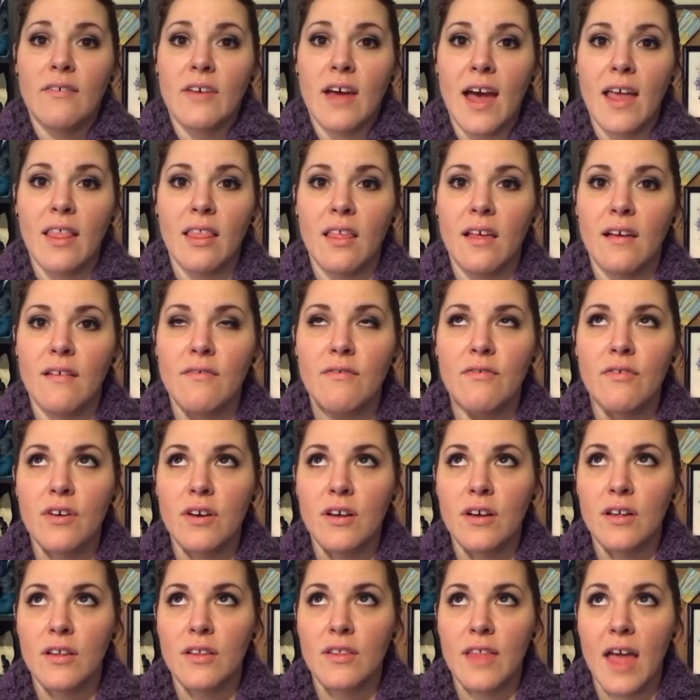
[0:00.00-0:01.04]
it. I love
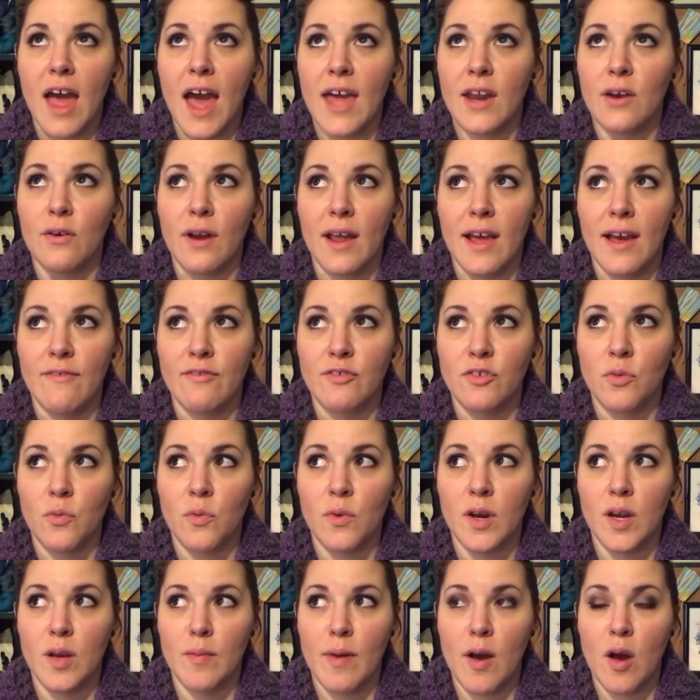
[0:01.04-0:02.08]
that I don't have to
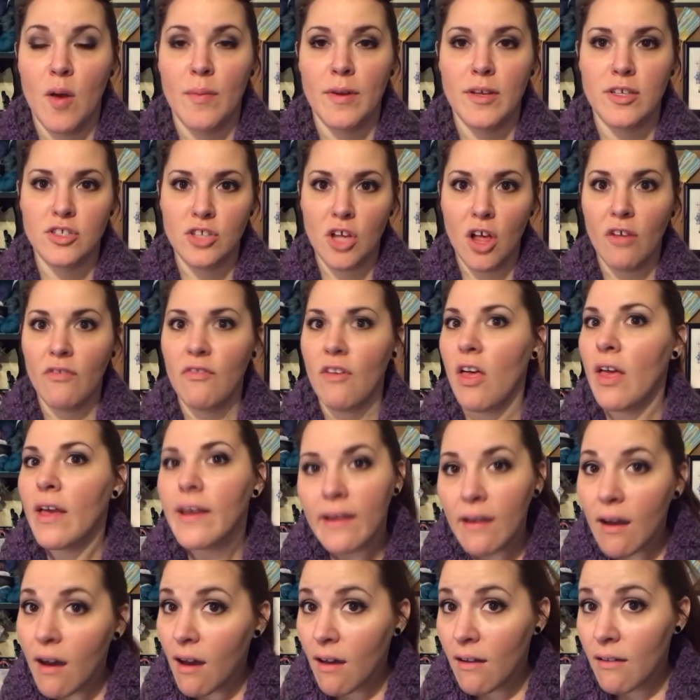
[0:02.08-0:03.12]
worry about my shawl falling
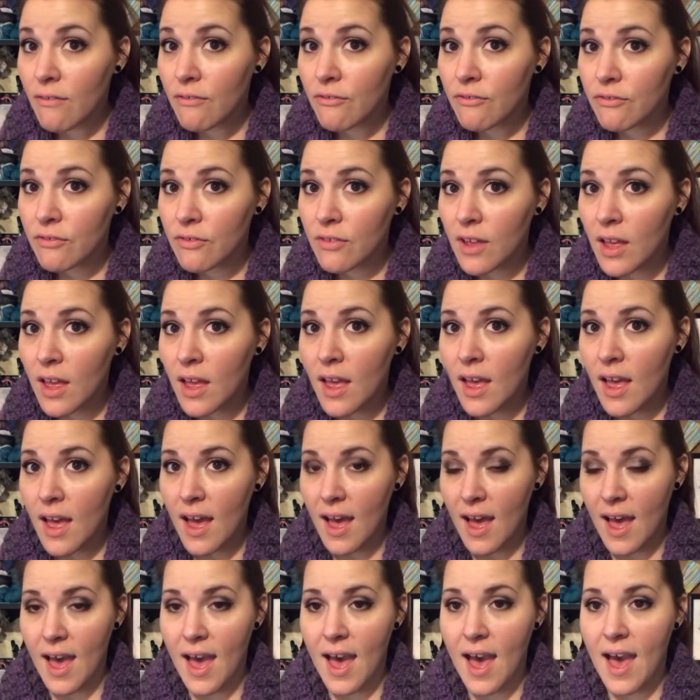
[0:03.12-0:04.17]
off.
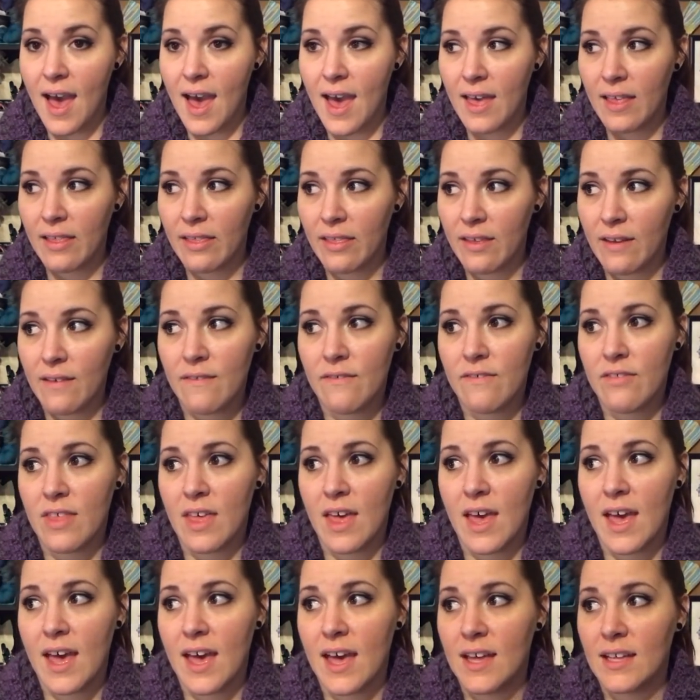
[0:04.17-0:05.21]
I love
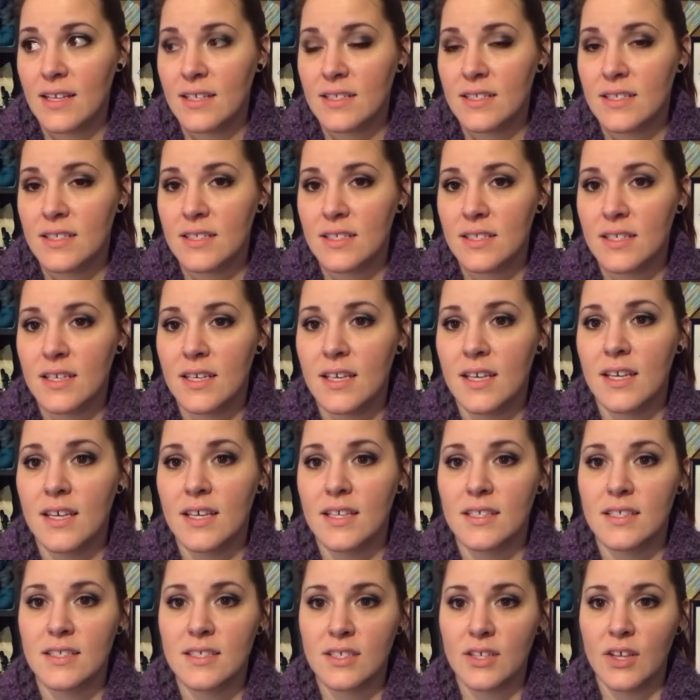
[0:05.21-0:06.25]
that
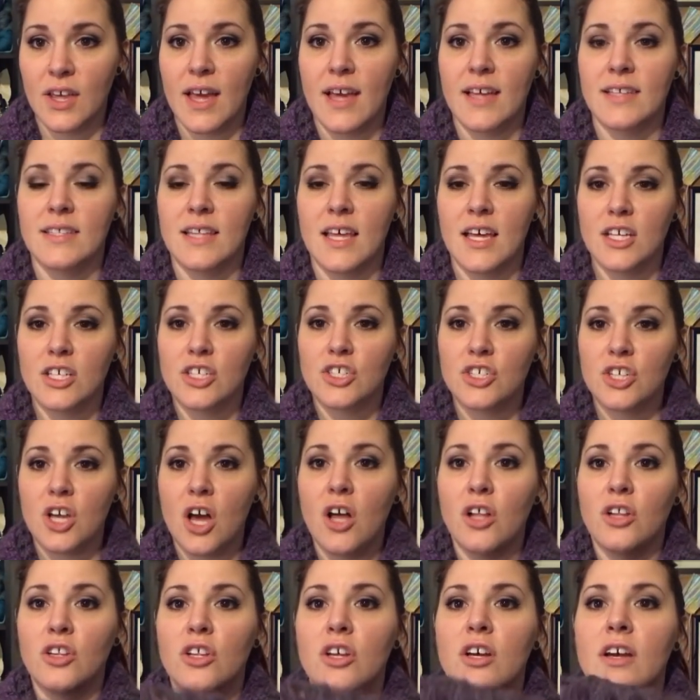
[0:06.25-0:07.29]
it still has that
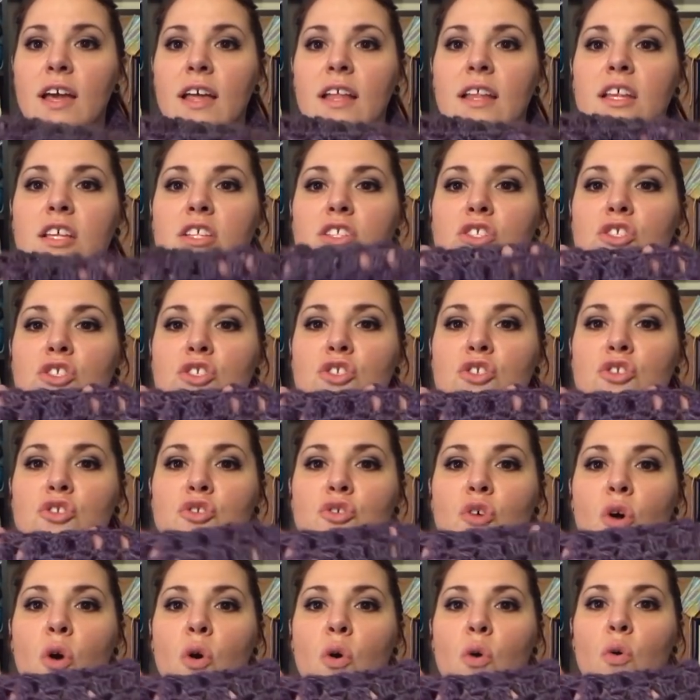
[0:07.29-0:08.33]
shawl look, and it's
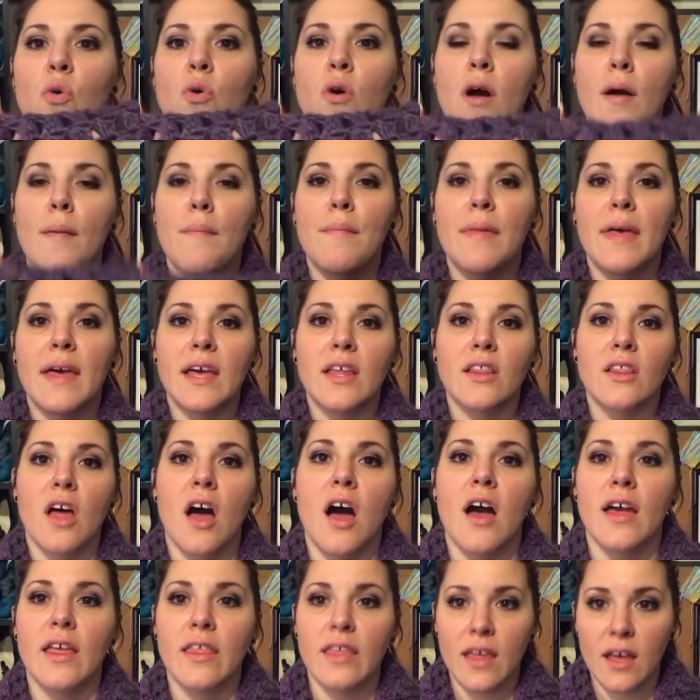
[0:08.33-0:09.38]
so big and
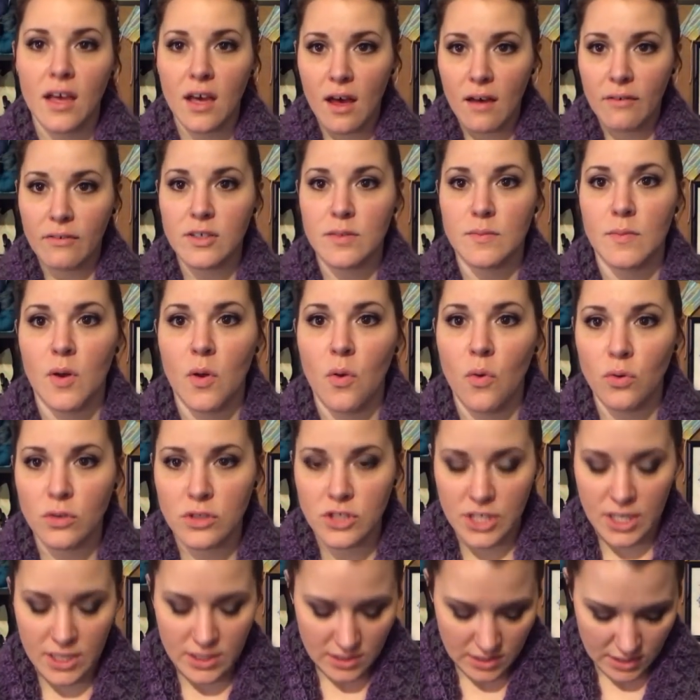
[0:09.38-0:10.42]
long. It like covers my whole
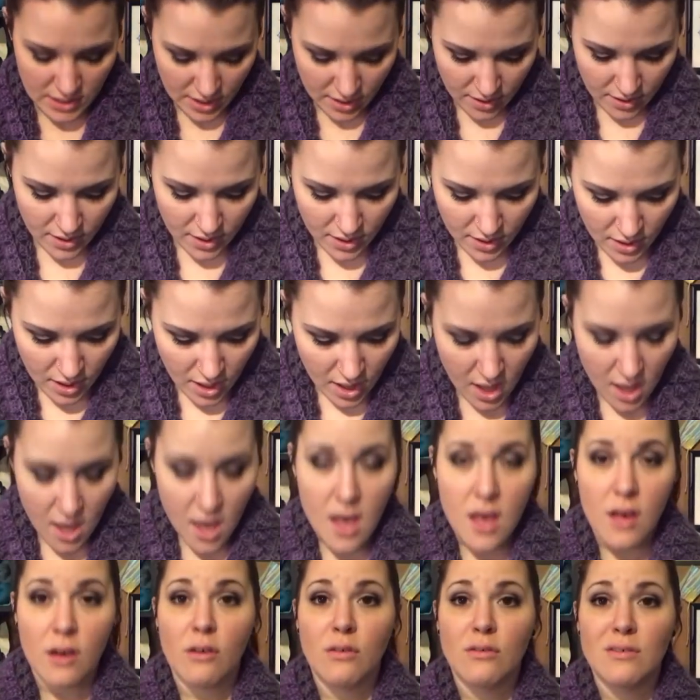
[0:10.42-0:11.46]
chest area
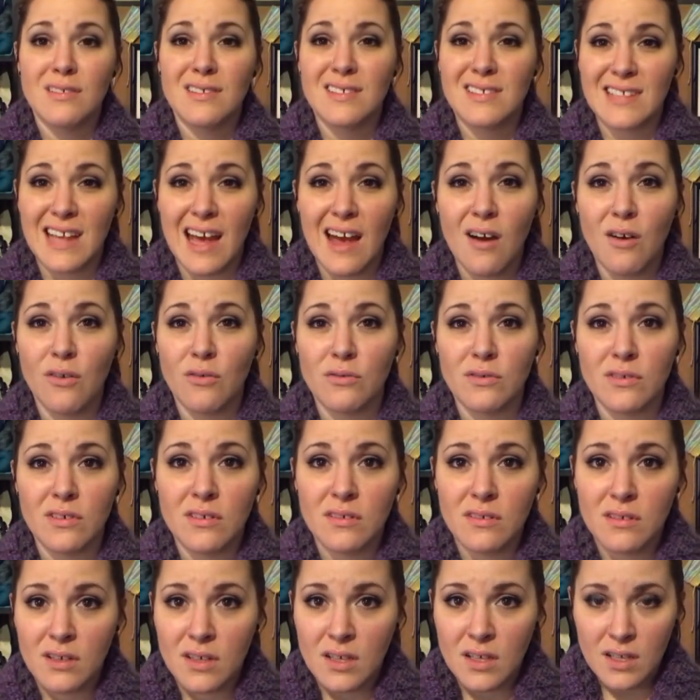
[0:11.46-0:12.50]
and goes down
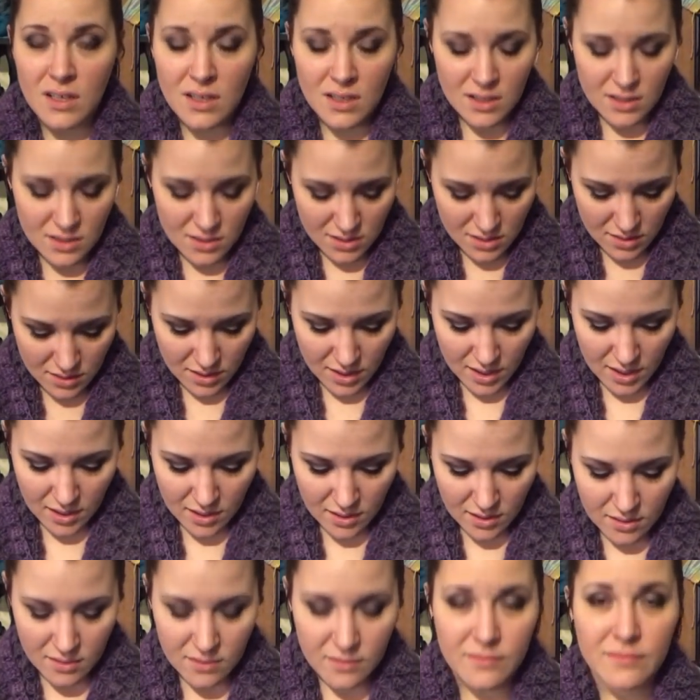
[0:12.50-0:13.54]
to like